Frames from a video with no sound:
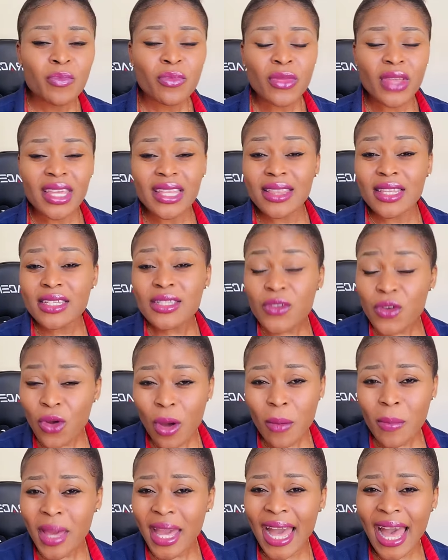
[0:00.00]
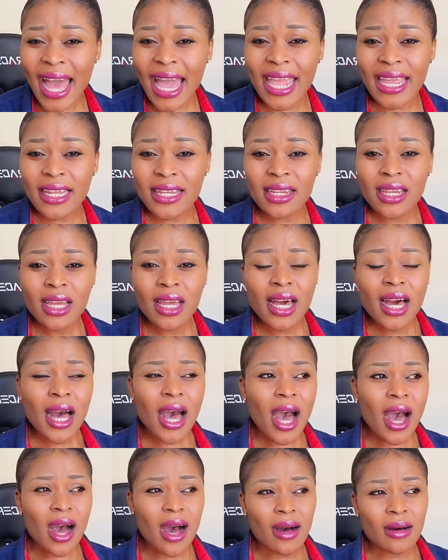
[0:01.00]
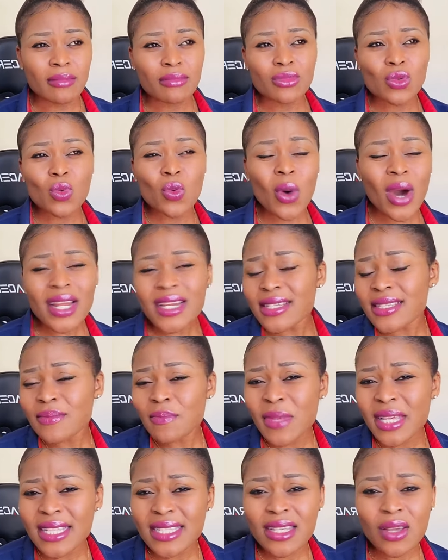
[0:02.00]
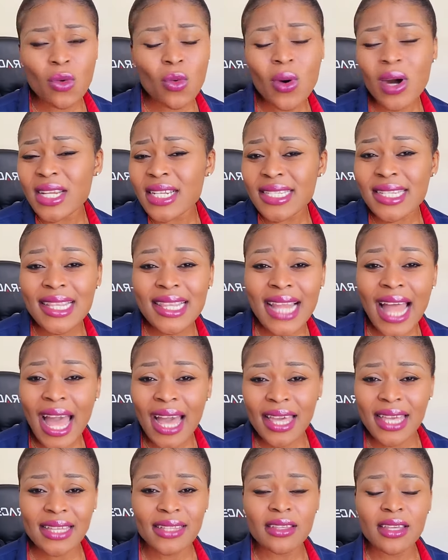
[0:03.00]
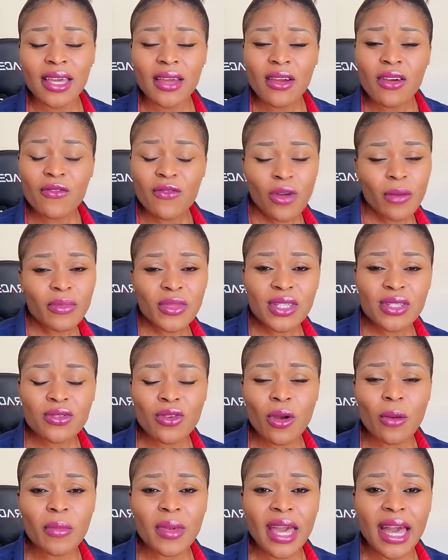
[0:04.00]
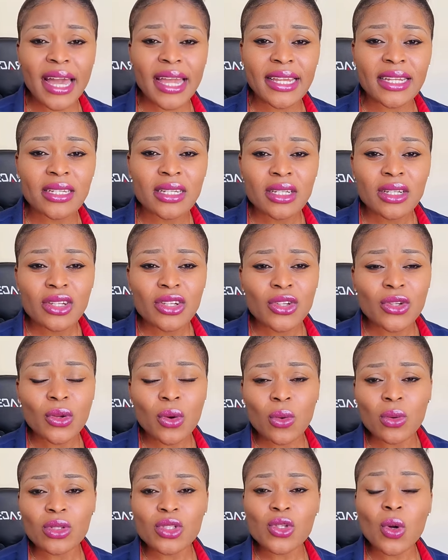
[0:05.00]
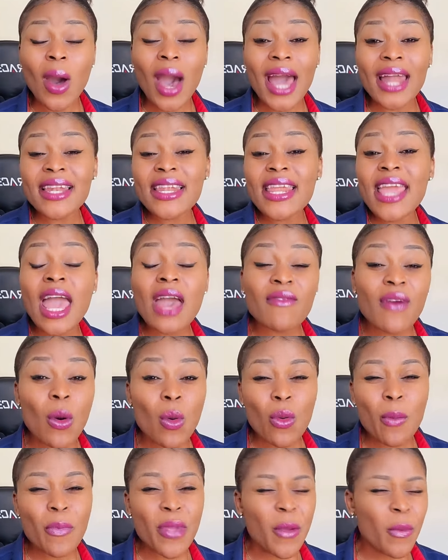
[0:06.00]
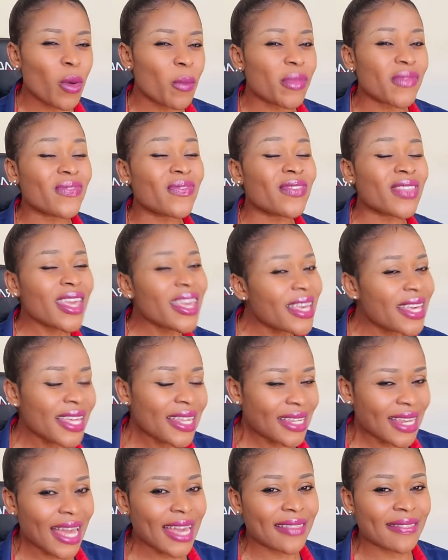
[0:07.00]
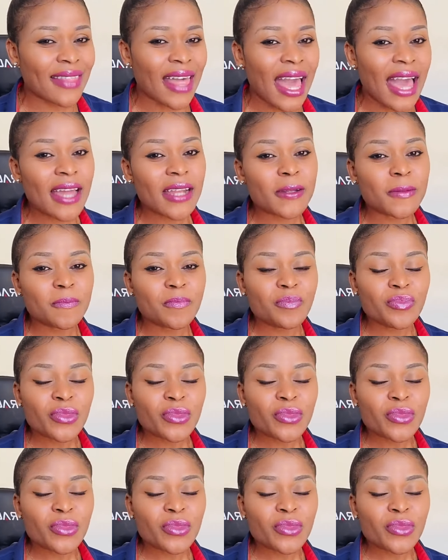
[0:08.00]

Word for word: in this Scrum Guide? Um, what is missing? What is lacking from this Scrum Guide? You know, so hardly ever will people be thinking like that,